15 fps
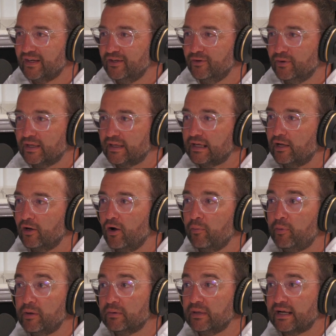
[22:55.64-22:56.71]
You know, I think a lot of
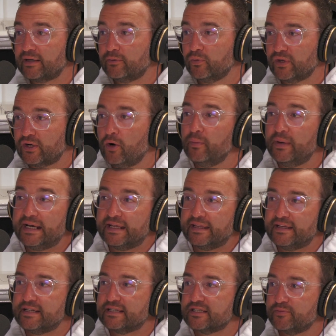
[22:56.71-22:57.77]
people that will come into
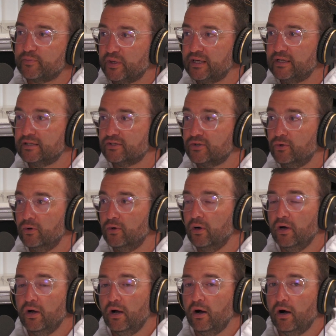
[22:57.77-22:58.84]
this space go,
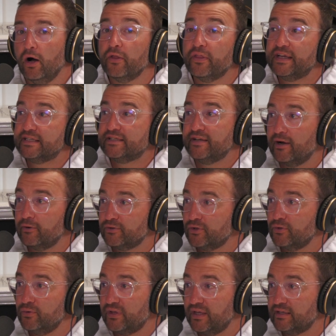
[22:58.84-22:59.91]
oh, these now
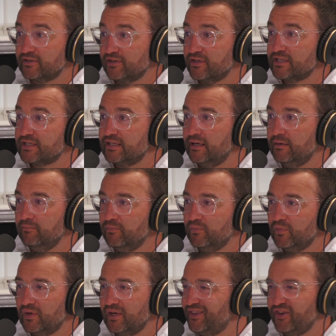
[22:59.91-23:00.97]
two things are the same,
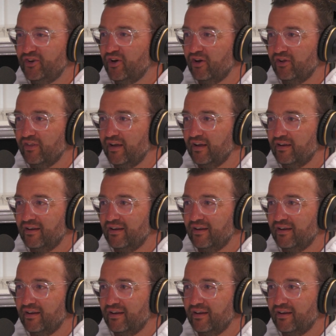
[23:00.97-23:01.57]
and they're not, are they?